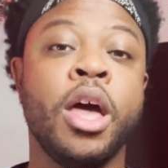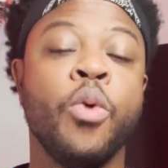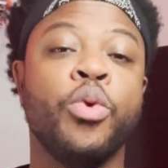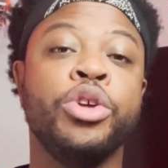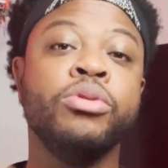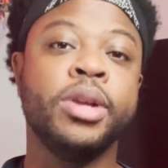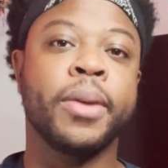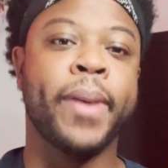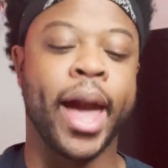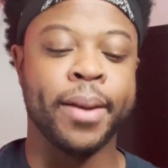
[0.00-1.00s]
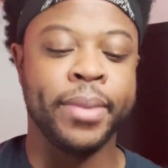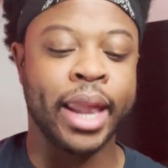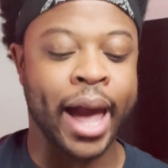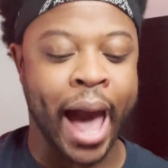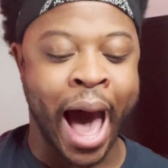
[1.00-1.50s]
will you look back and be
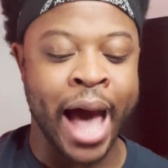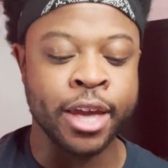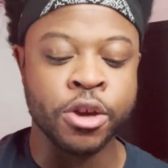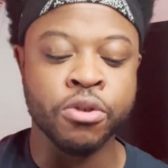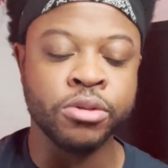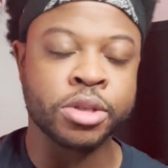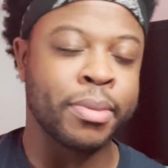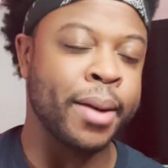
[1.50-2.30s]
like, I used my